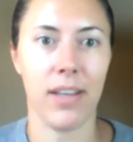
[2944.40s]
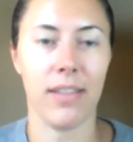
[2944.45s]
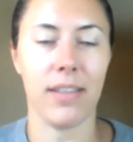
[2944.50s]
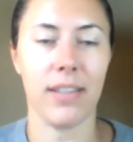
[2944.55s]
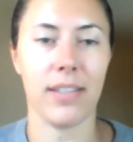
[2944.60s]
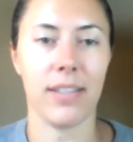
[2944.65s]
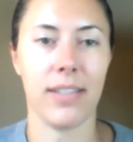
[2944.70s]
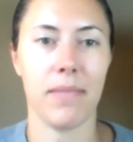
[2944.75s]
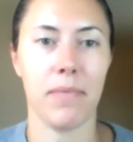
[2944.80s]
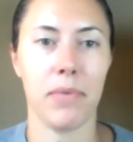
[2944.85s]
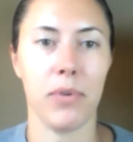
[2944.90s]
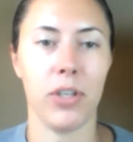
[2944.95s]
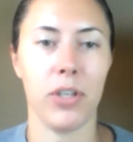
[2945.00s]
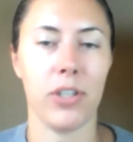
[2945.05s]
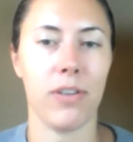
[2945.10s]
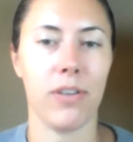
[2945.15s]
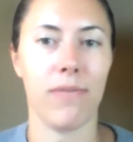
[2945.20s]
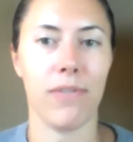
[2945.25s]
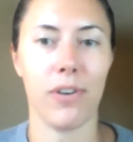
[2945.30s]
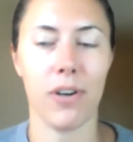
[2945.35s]
and this
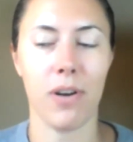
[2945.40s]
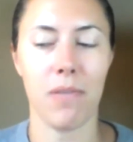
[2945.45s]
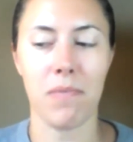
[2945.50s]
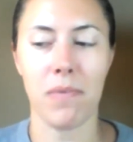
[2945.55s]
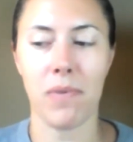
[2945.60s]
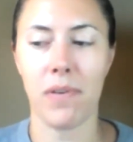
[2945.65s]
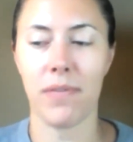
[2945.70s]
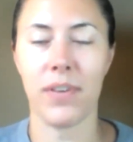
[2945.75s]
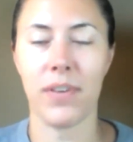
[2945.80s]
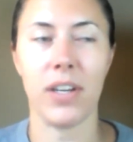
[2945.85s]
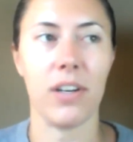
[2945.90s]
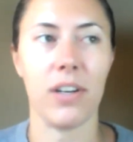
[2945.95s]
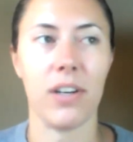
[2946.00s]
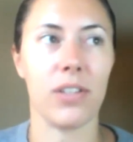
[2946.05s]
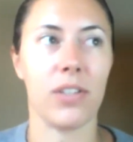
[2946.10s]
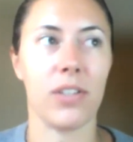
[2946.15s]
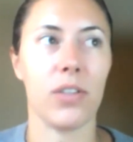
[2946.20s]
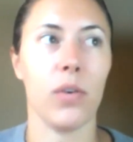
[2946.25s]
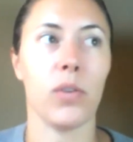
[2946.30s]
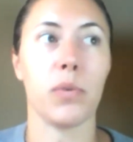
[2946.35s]
simulation for a number of
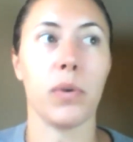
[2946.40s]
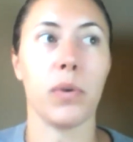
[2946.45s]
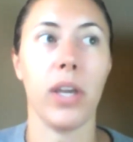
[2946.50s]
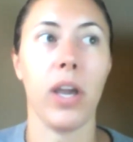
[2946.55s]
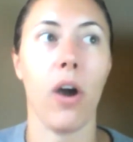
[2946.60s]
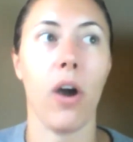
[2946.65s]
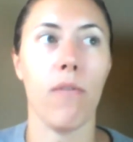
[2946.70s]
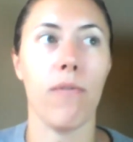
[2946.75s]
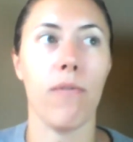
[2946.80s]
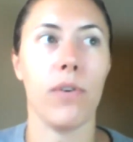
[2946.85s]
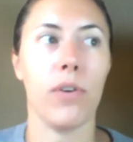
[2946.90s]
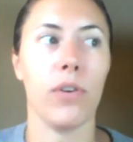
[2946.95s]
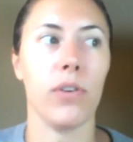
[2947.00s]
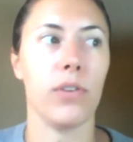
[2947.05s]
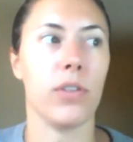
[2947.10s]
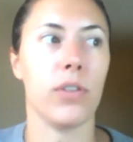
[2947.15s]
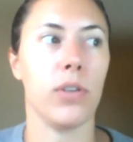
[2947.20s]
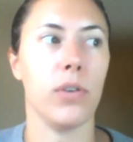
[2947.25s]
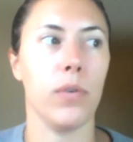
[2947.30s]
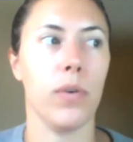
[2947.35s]
years. So it's really helpful
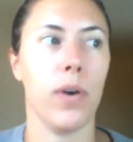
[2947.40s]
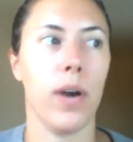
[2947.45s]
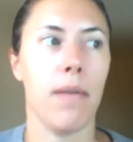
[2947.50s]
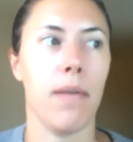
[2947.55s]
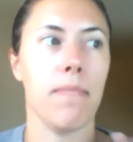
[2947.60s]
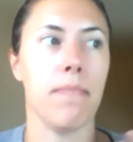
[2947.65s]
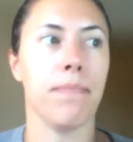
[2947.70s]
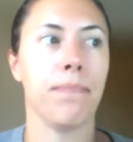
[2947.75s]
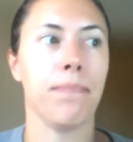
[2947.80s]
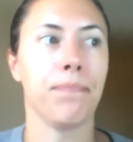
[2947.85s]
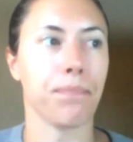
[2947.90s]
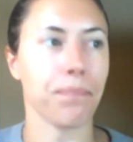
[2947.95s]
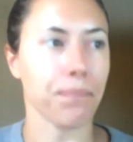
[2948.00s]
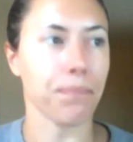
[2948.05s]
to, um,